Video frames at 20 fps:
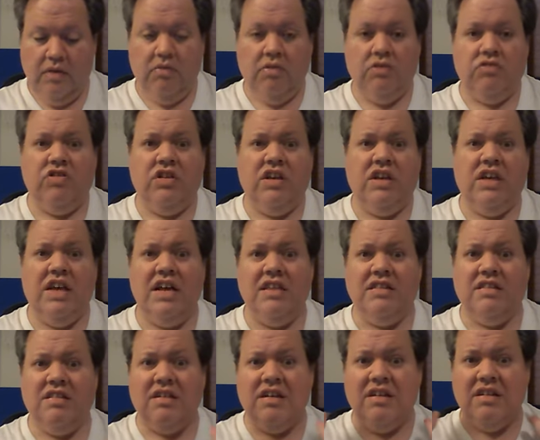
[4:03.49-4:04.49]
Well, she
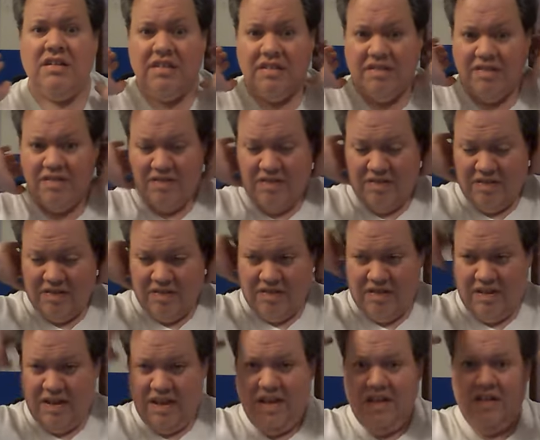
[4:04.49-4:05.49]
gets,
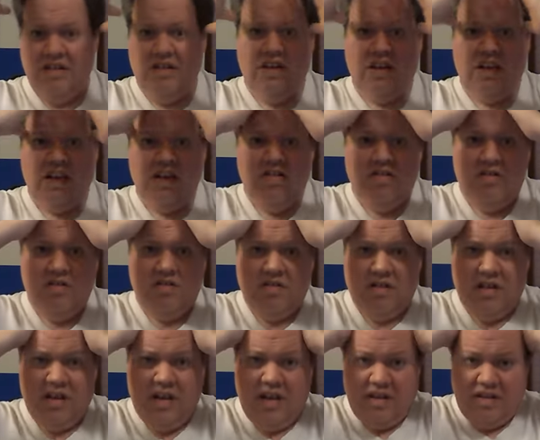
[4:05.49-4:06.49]
well, the killer
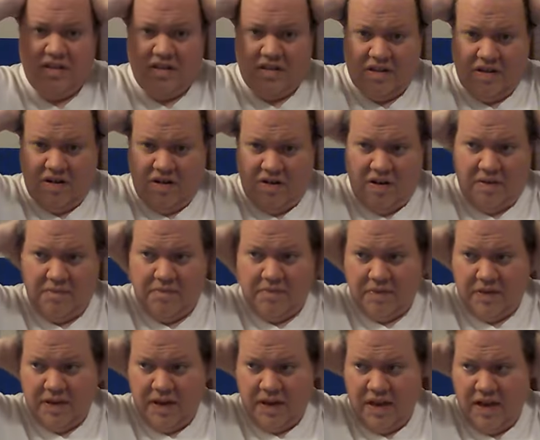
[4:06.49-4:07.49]
gets her, um,
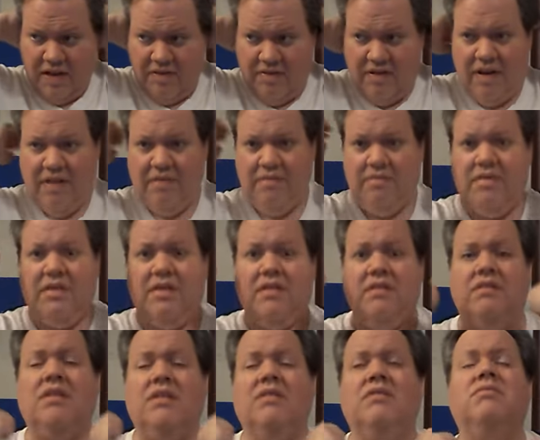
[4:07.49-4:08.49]
head,
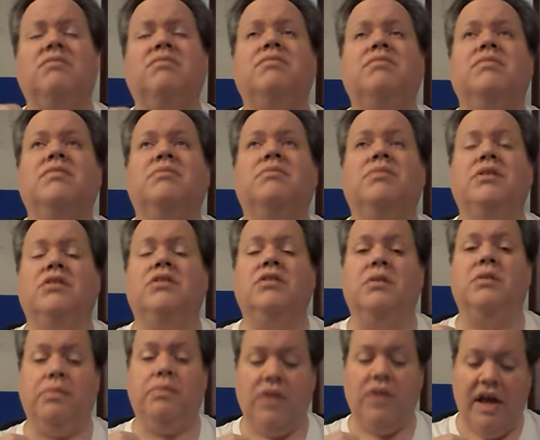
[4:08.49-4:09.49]
well, puts
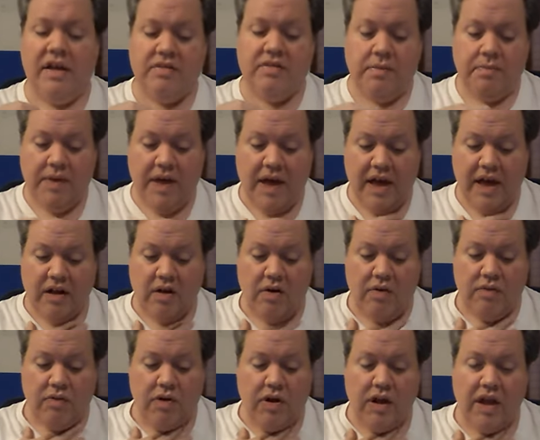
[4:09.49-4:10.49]
a plastic bag
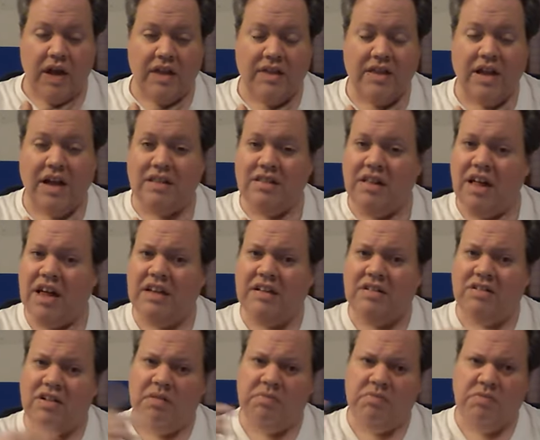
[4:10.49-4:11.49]
over her hand, not
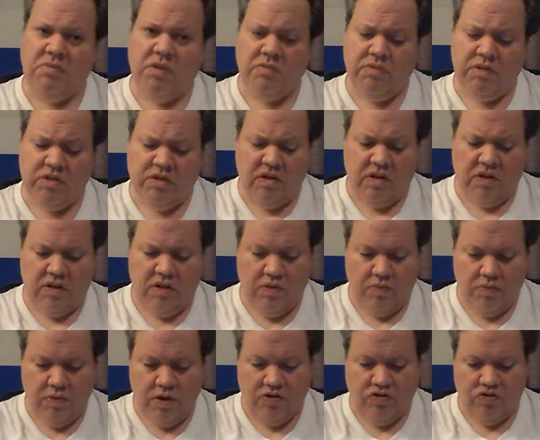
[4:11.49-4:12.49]
like um, what we saw in the
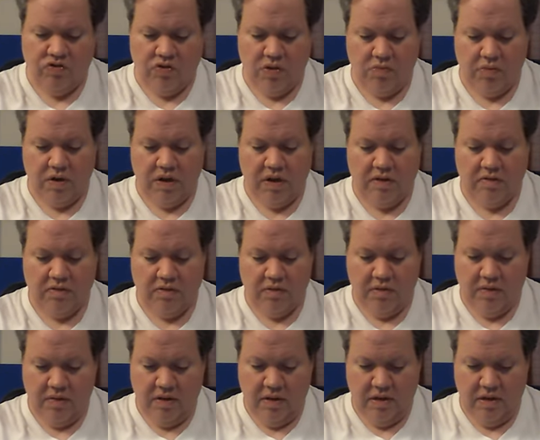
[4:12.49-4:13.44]
original in ways,